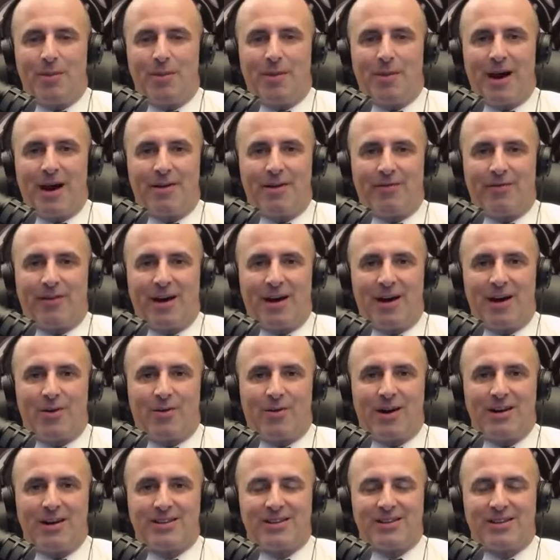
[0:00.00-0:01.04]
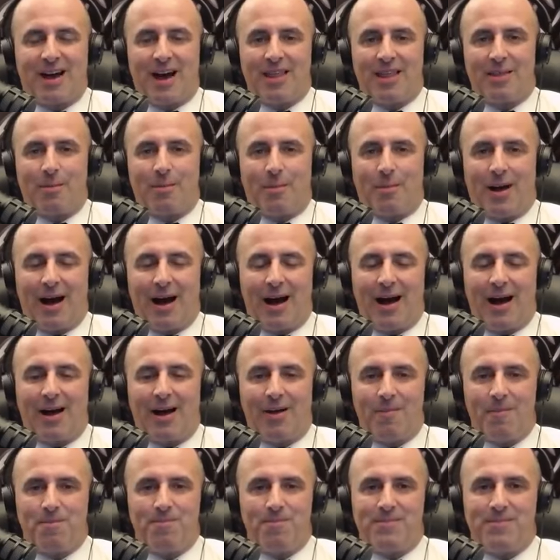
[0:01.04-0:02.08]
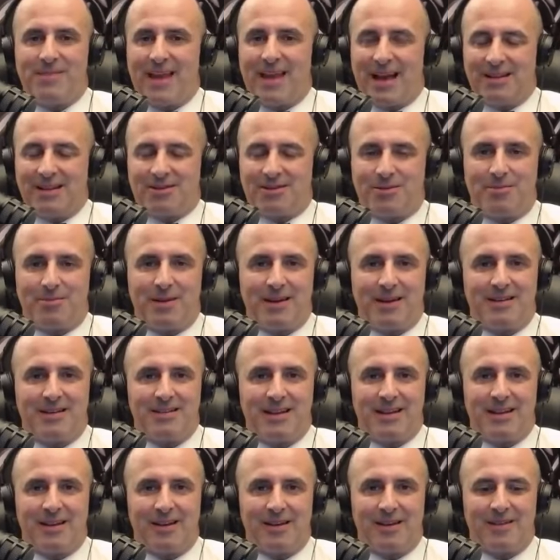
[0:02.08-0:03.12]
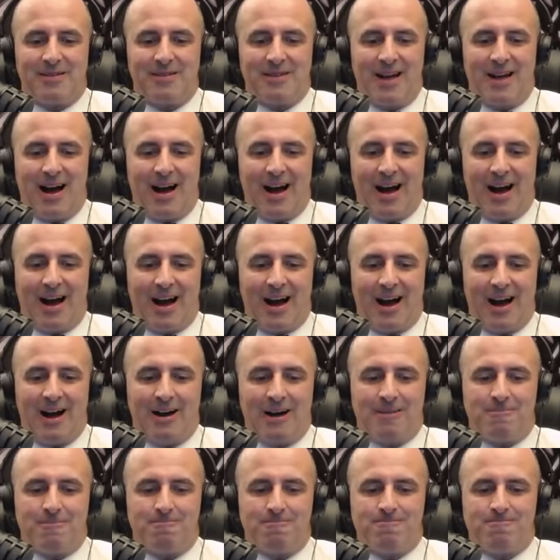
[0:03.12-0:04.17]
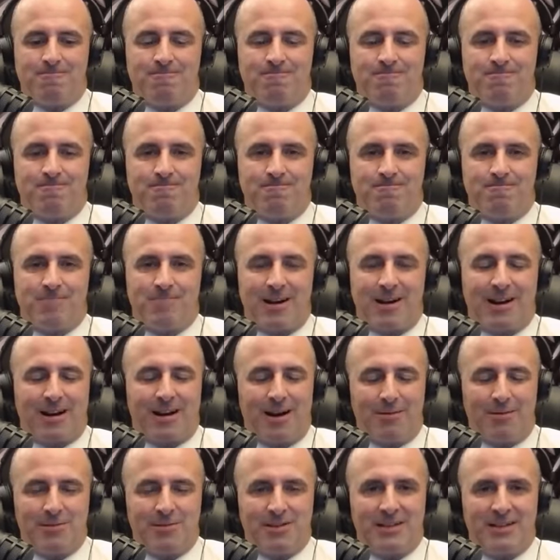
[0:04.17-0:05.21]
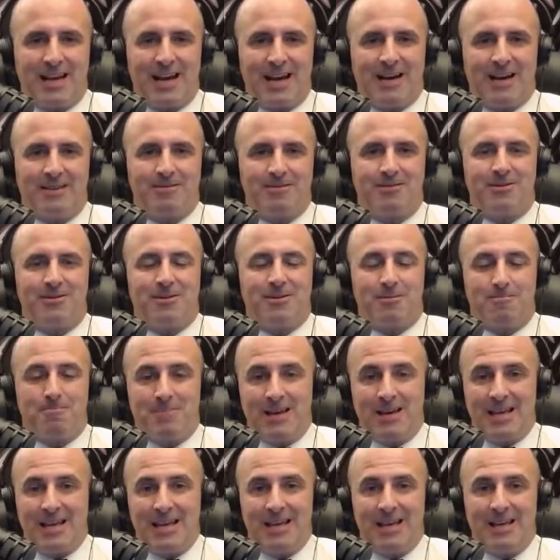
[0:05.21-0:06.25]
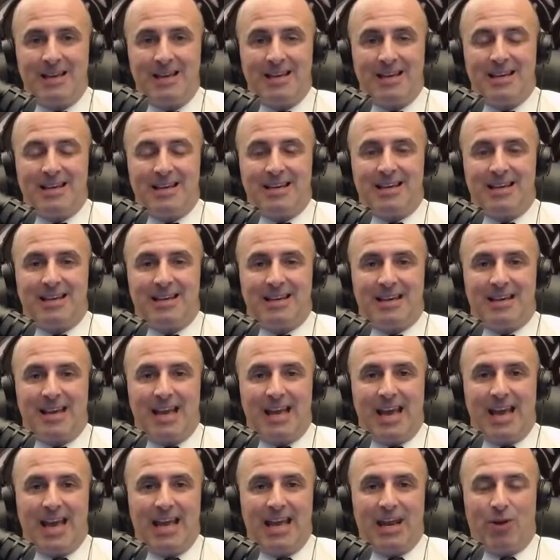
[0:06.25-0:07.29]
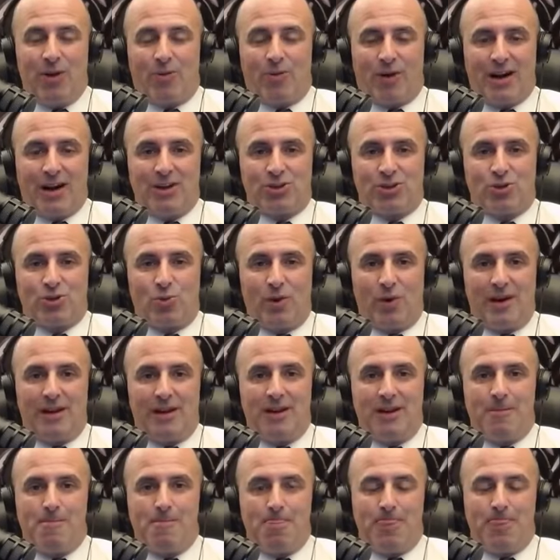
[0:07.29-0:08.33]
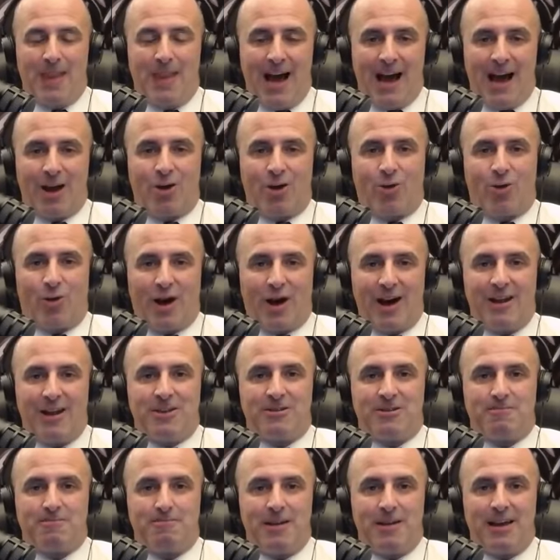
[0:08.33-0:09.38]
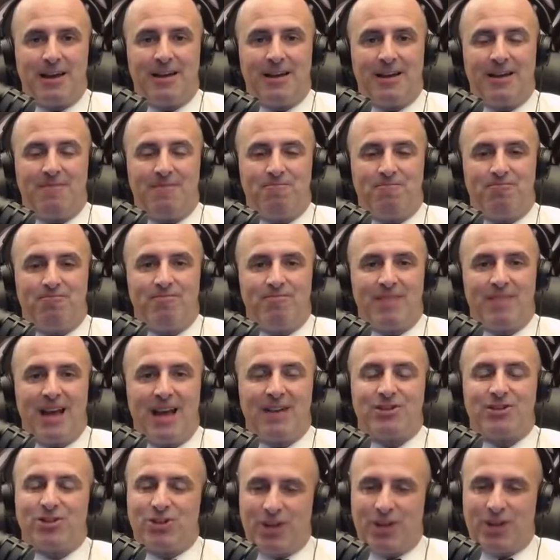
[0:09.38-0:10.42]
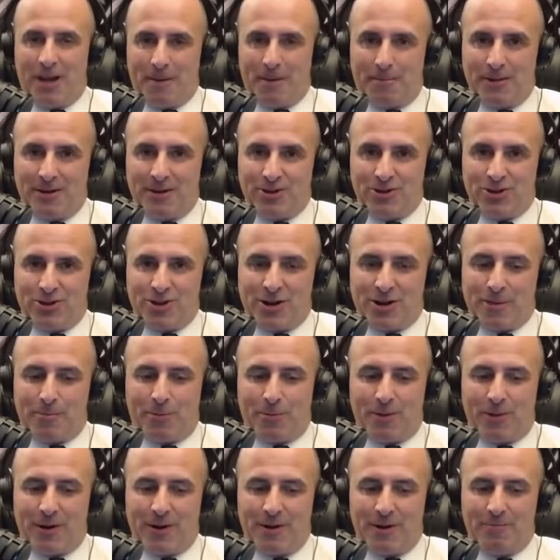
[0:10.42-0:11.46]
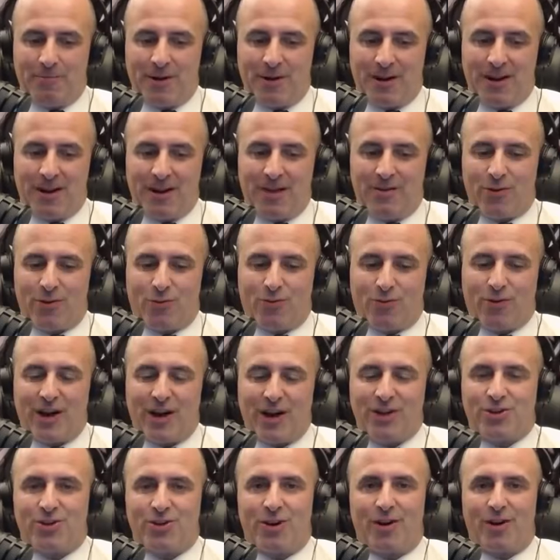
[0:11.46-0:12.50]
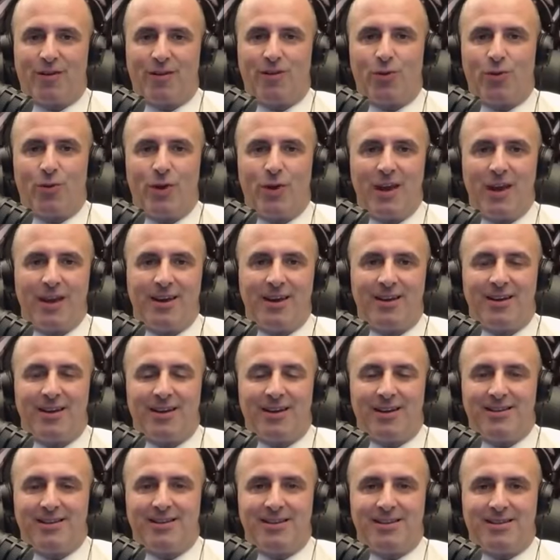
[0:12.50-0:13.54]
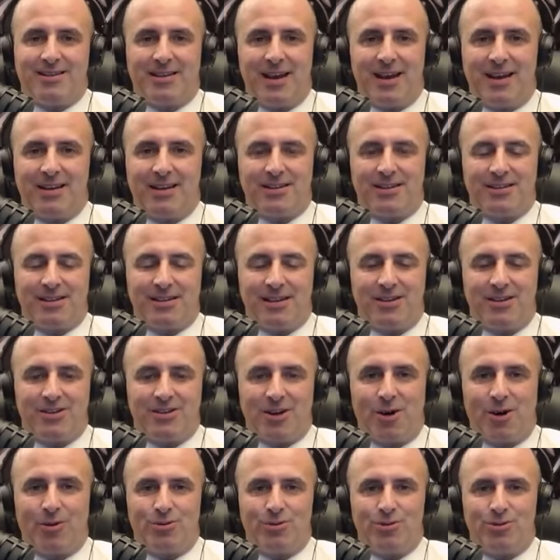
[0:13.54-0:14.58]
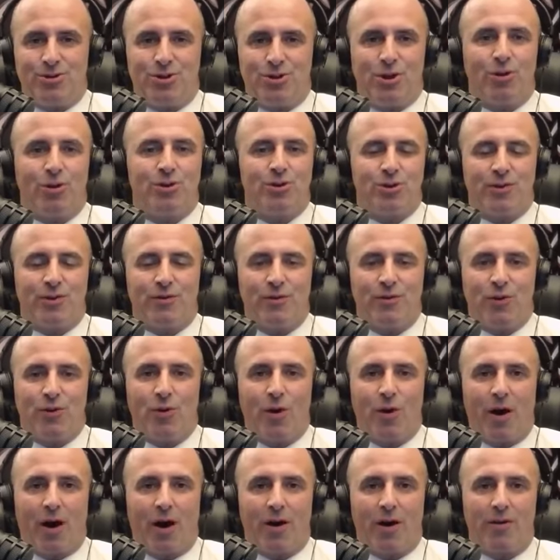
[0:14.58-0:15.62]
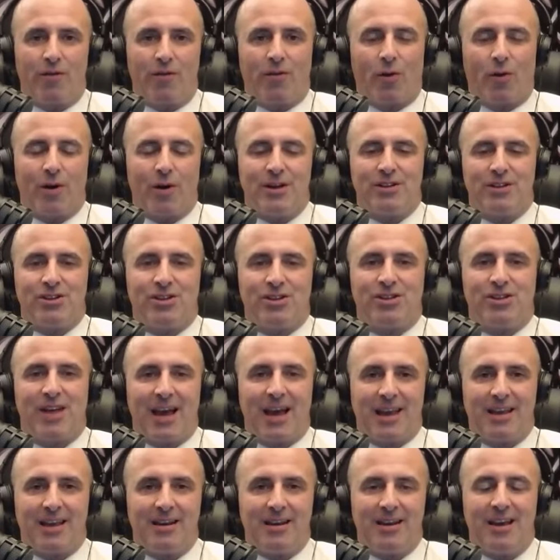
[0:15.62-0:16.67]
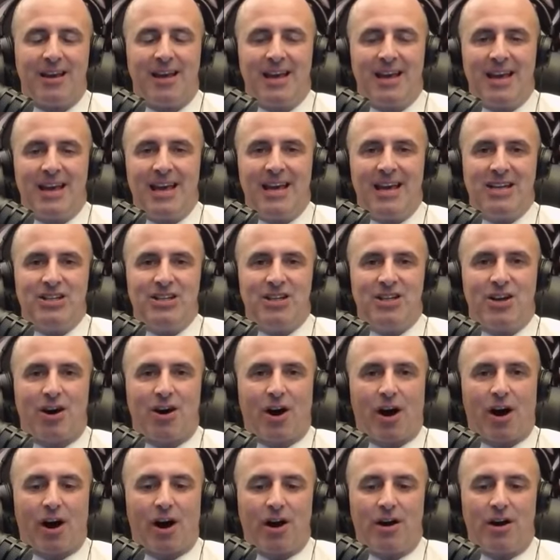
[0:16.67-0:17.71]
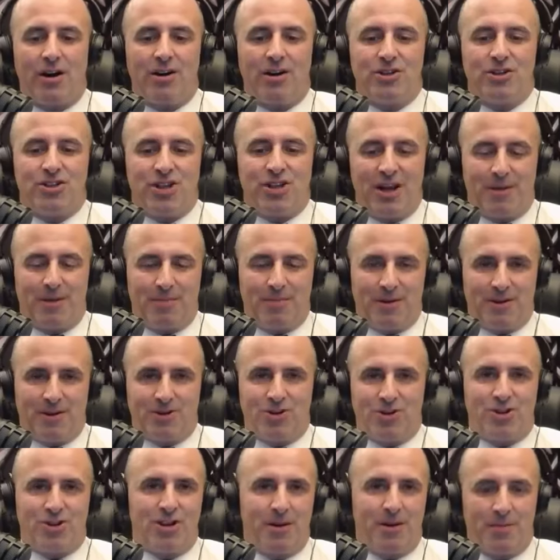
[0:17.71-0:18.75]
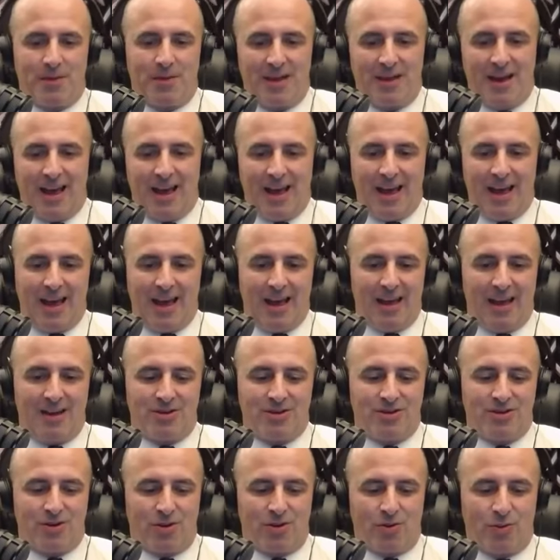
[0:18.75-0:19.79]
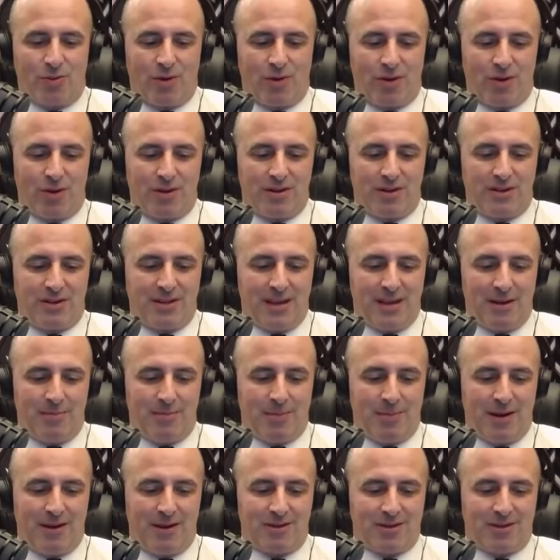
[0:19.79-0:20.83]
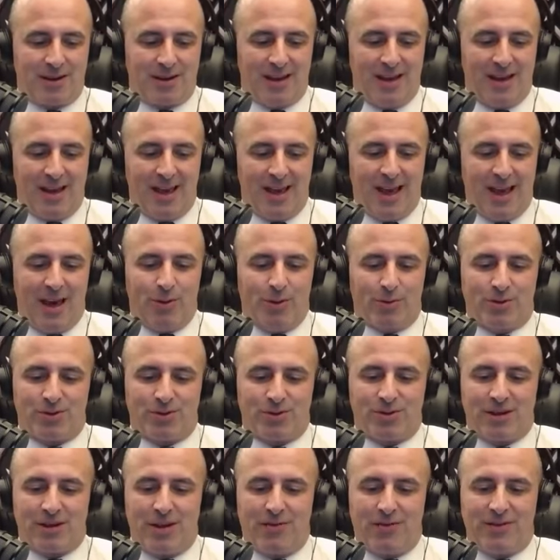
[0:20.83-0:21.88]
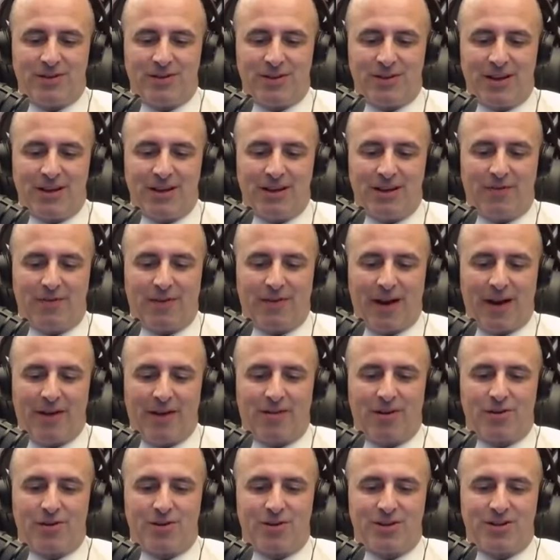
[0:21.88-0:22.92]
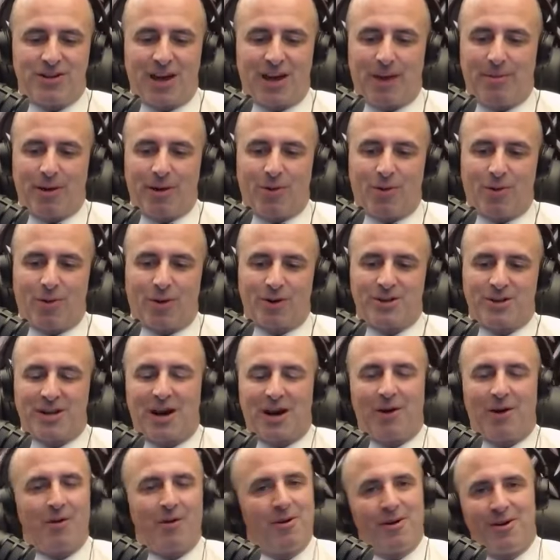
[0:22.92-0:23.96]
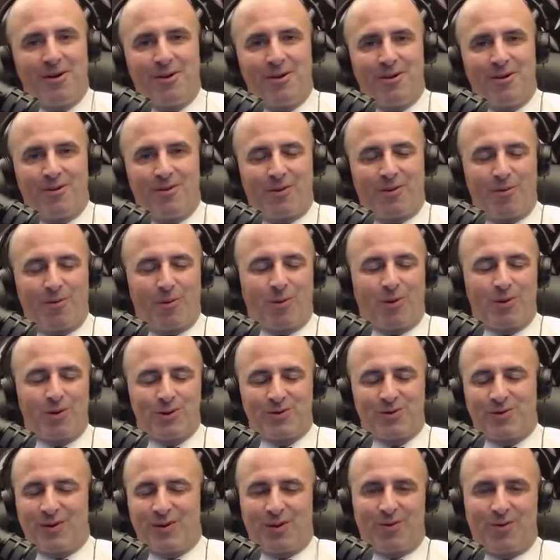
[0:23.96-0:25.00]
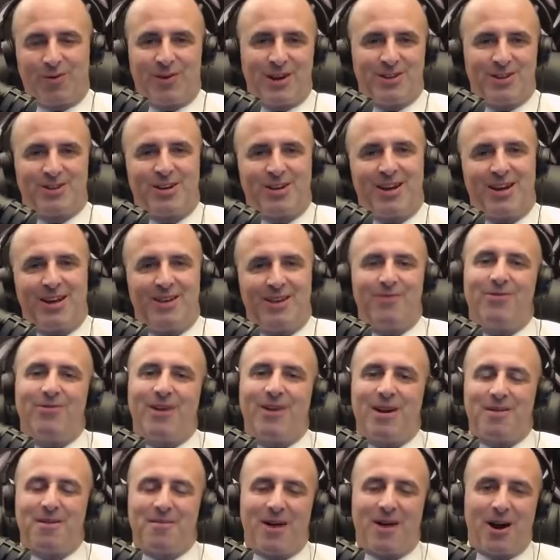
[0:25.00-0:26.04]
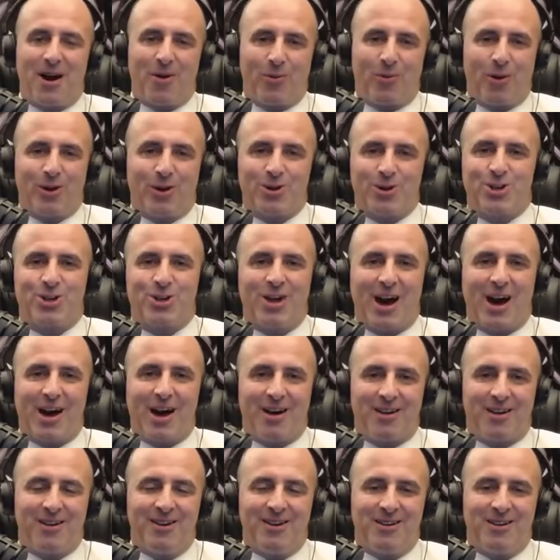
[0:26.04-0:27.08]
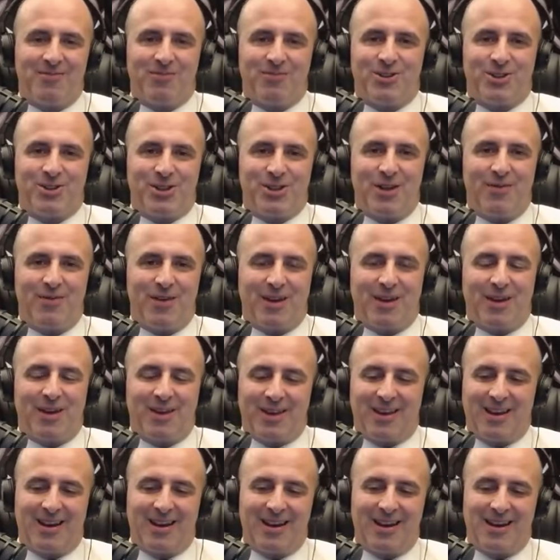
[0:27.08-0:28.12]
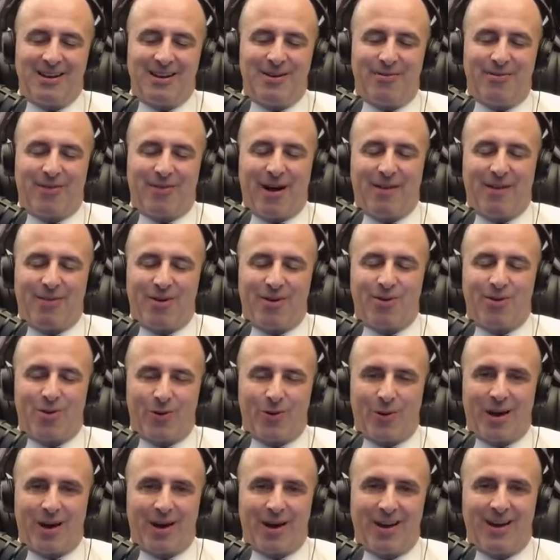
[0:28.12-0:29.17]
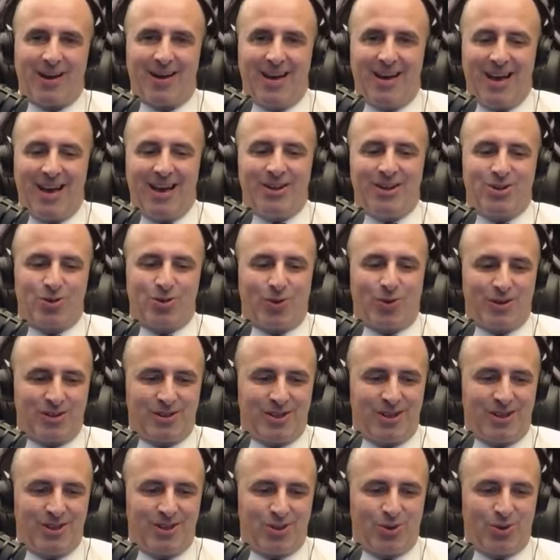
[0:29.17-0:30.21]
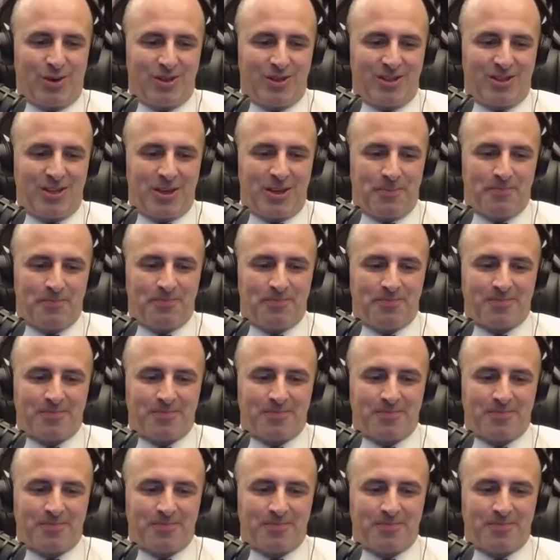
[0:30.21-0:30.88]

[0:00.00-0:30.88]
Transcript: the modified race on the mile, that's a big deal. Um, but it comes down to me any race win, not quite as big as a championship win. I'm going to give the Racer of the Week to Tennessee's own Josef Newgarden for his second IndyCar championship and with Team Penske. And we'll see if his Indy 500 timing works out for Mooresville resident and friend of mine, Will Schneider, to see if he can get an Indy 500 wing in 2020.